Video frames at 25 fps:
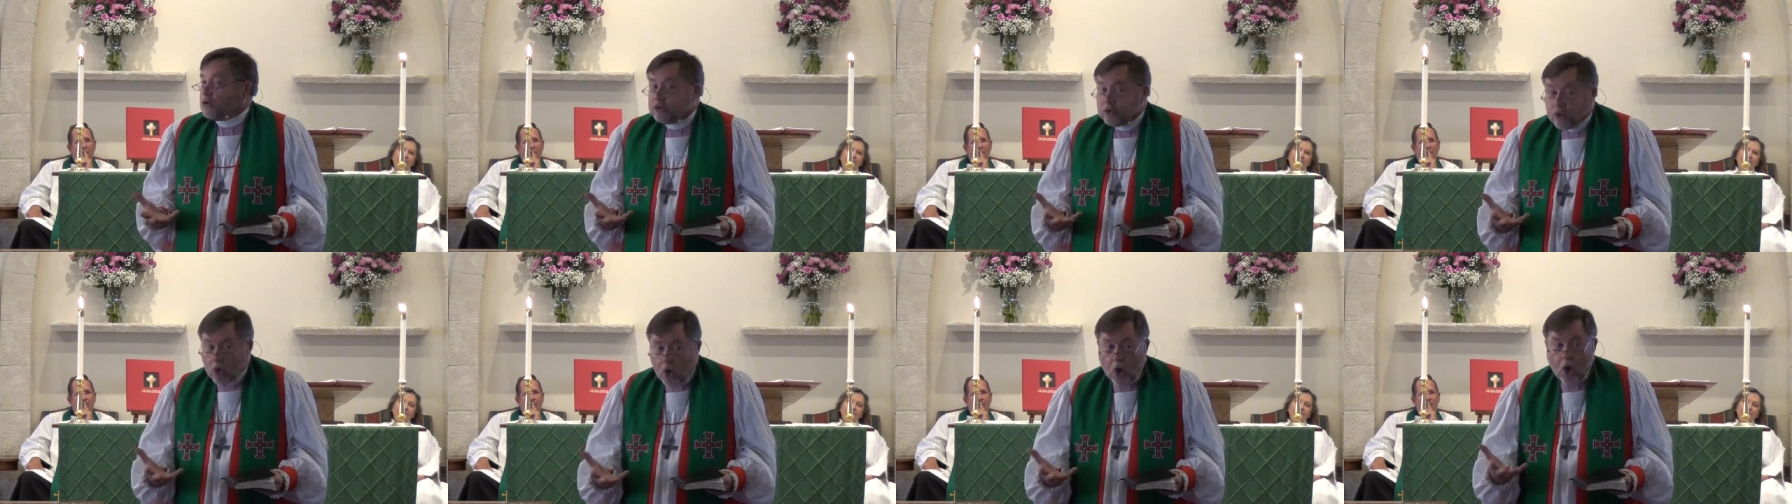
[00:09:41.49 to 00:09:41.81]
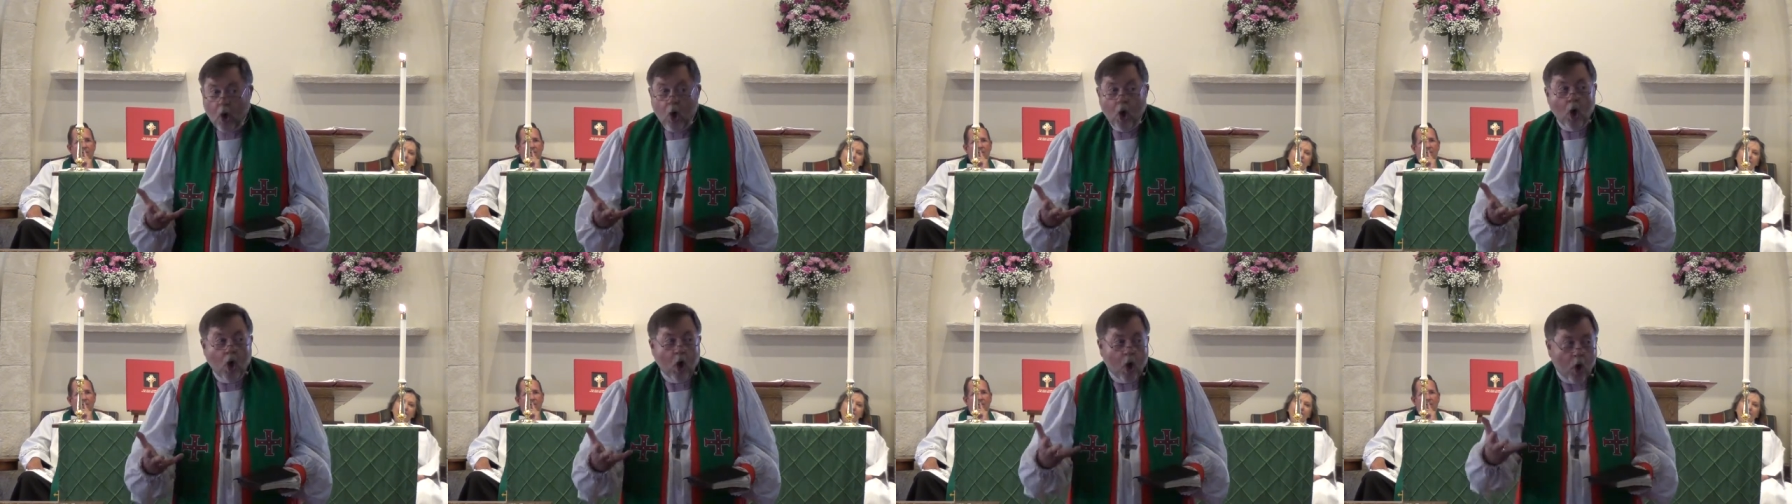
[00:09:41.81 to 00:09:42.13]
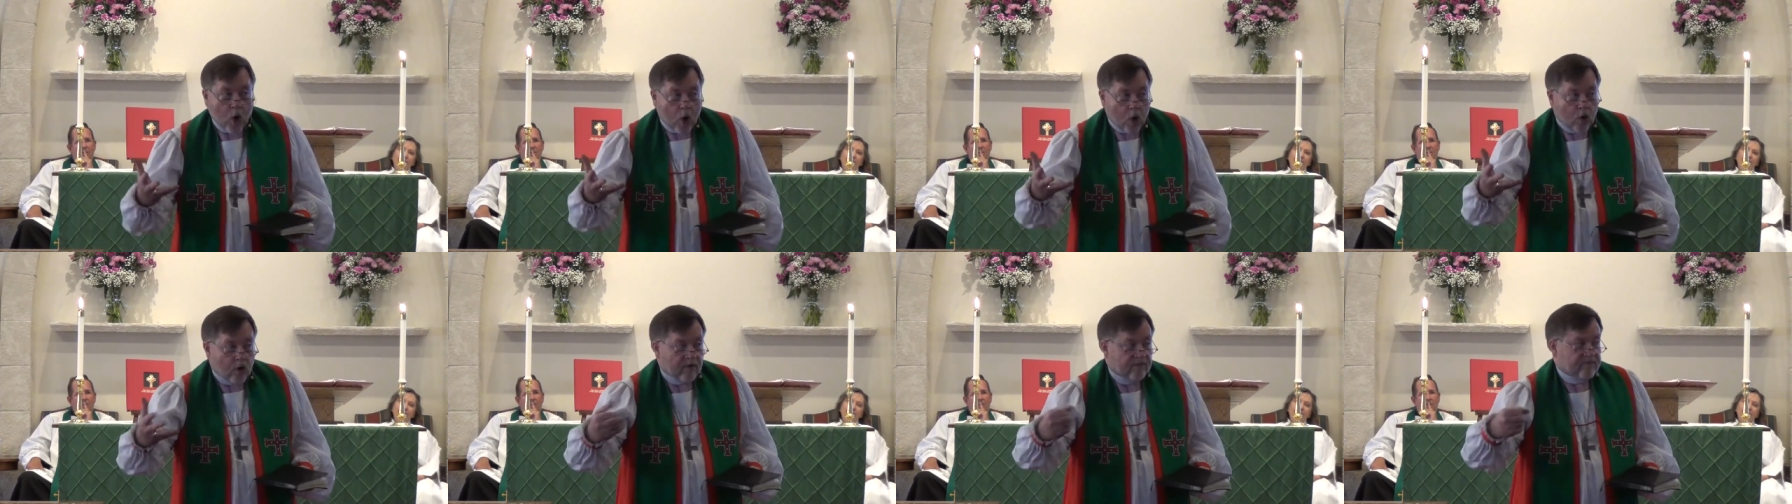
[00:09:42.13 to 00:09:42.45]

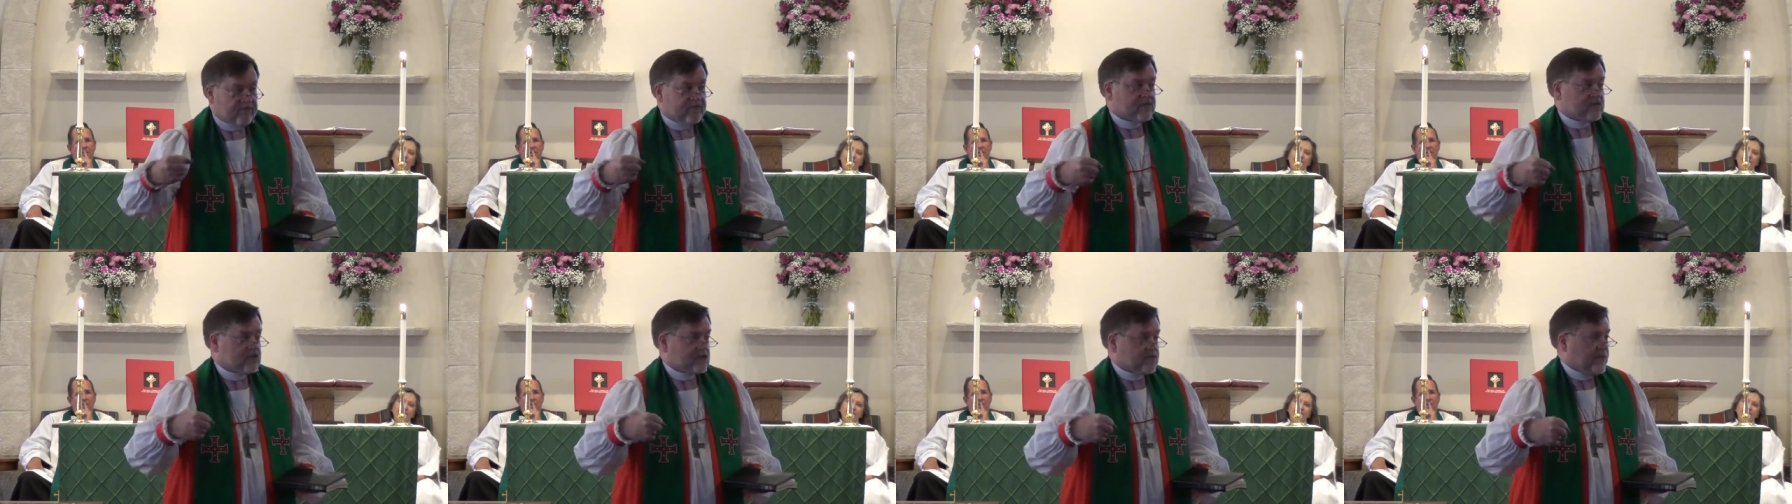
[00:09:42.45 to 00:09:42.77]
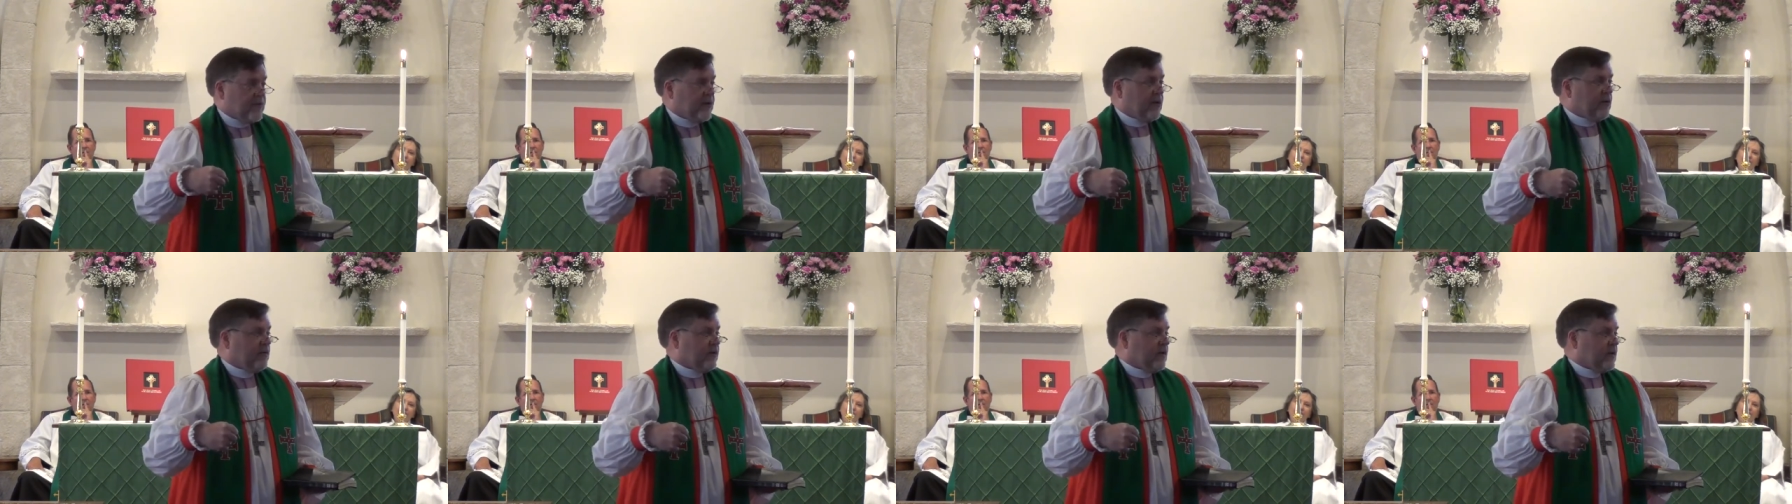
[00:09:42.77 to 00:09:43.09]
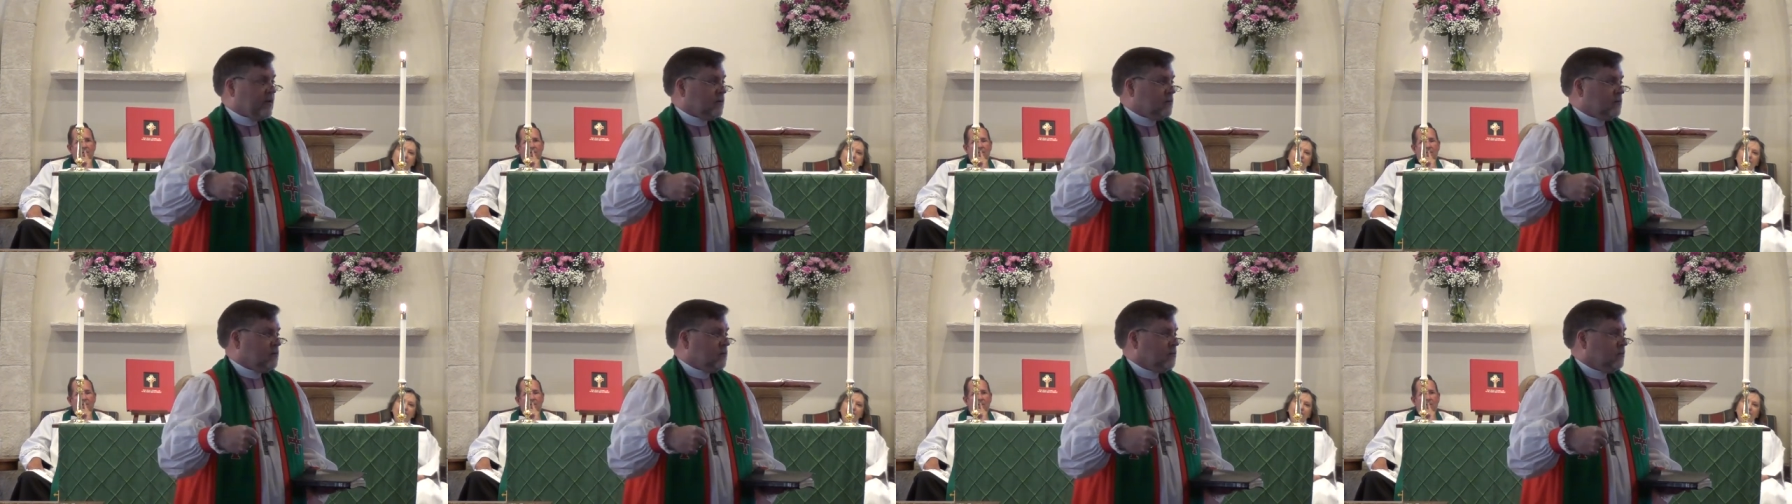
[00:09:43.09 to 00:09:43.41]
law of the
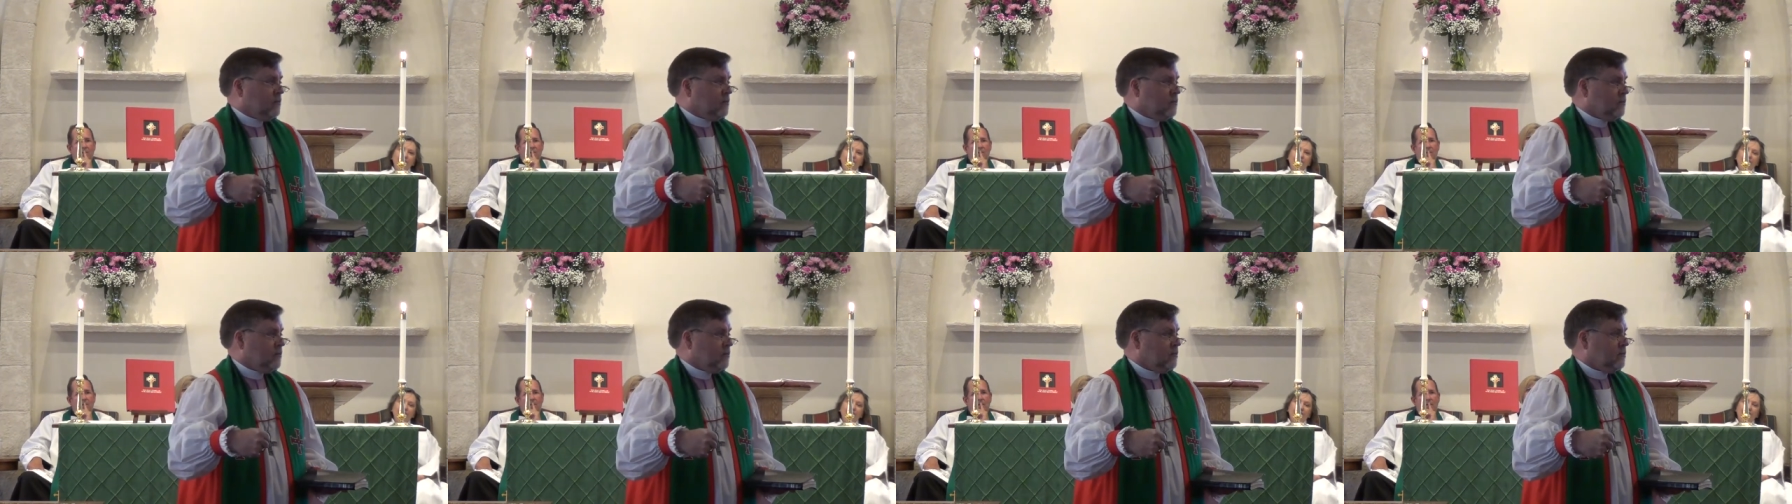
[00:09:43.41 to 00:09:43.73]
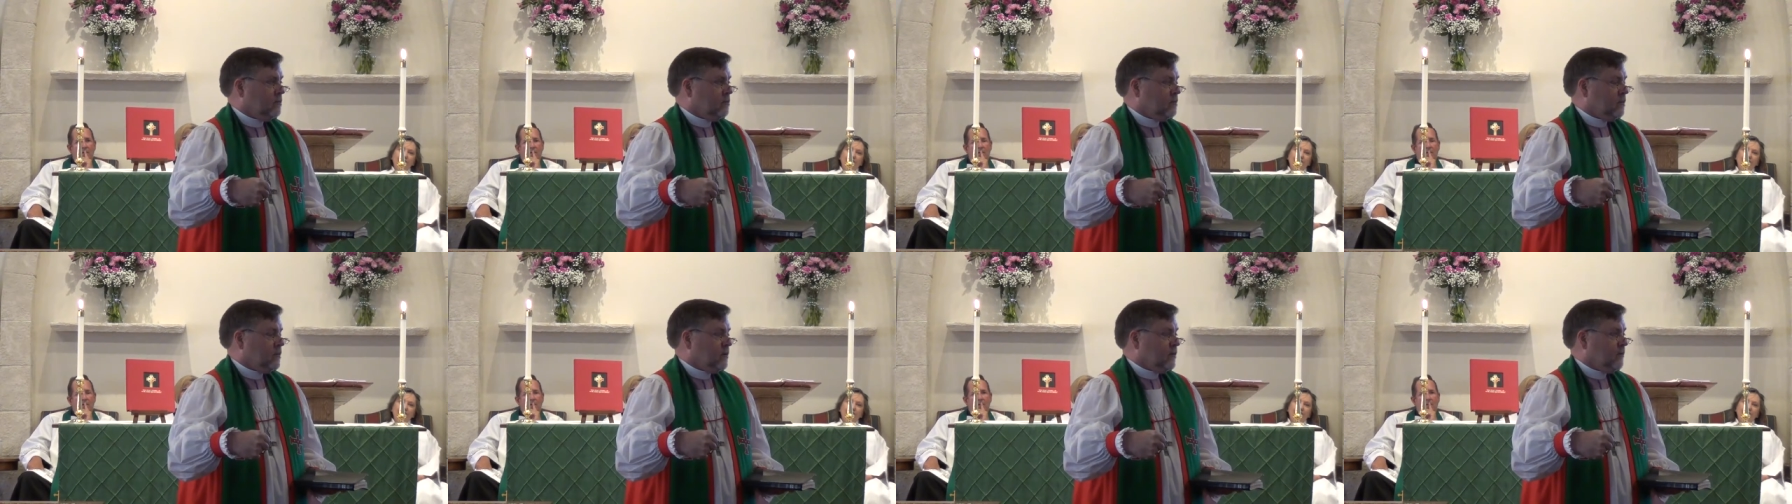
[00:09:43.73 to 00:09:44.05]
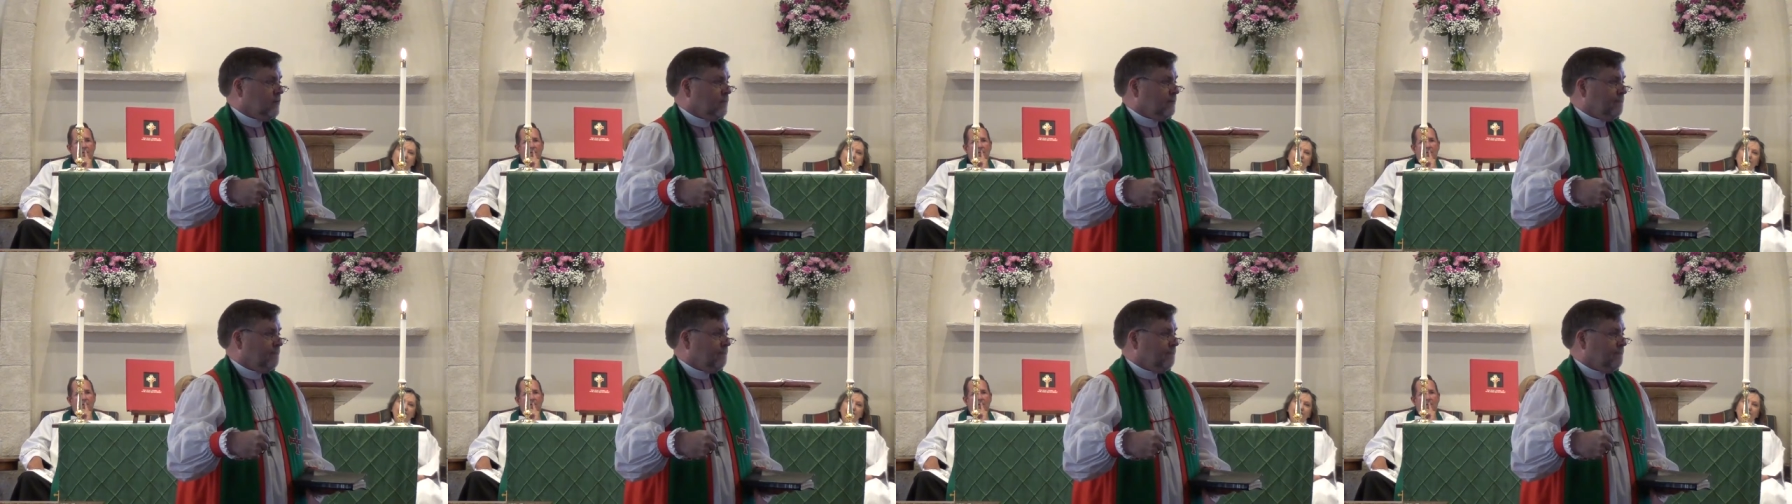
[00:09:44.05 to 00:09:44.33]
spirit. Okay?